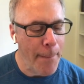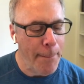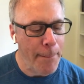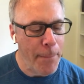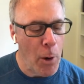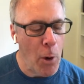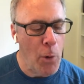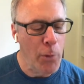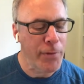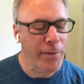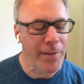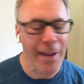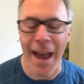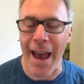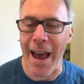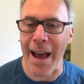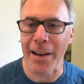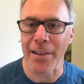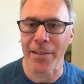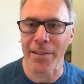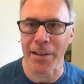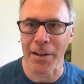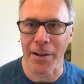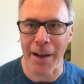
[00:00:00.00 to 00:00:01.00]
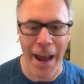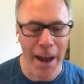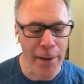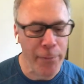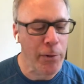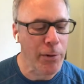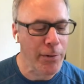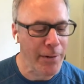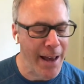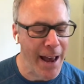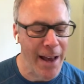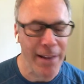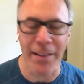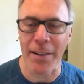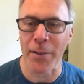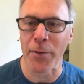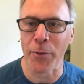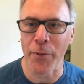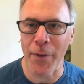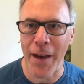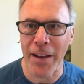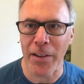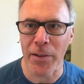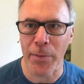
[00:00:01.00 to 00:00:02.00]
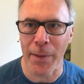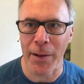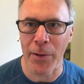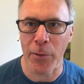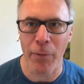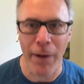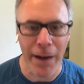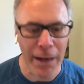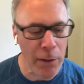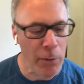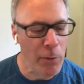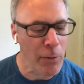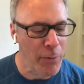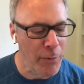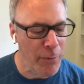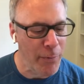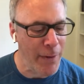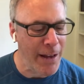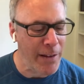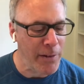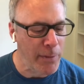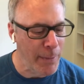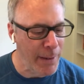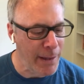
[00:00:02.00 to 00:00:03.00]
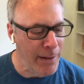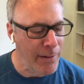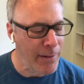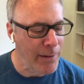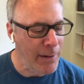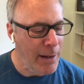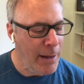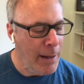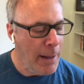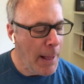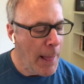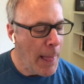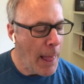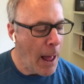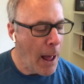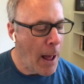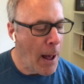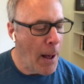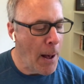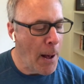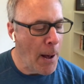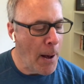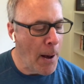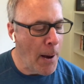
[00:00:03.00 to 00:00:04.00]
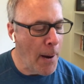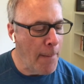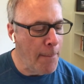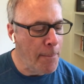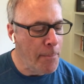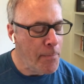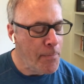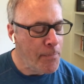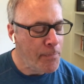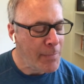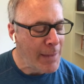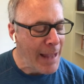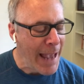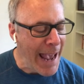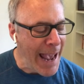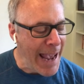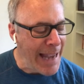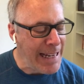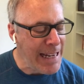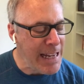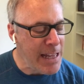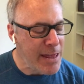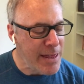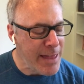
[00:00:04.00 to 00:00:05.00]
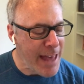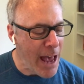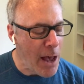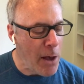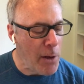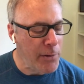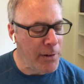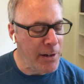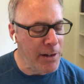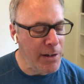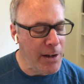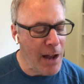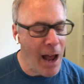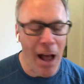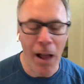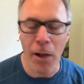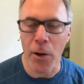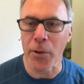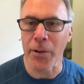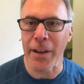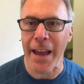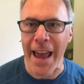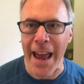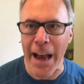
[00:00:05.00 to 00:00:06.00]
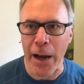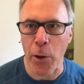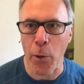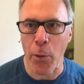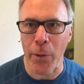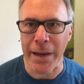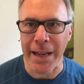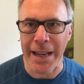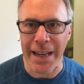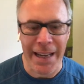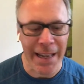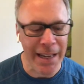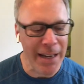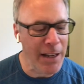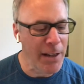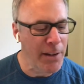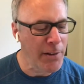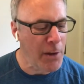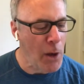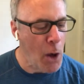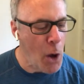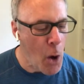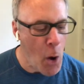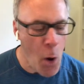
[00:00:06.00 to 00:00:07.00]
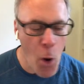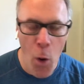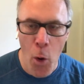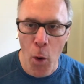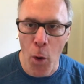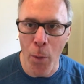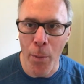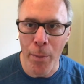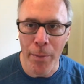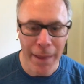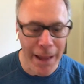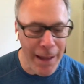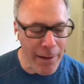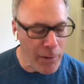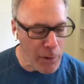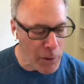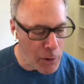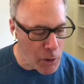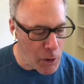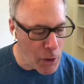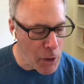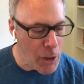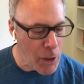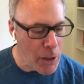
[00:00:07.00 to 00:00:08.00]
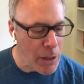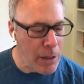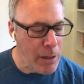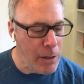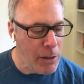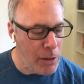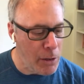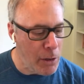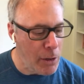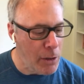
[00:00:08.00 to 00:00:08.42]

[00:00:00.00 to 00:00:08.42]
post-tax, after-tax investments, regular investments, $80,000 equity in his home. That's good.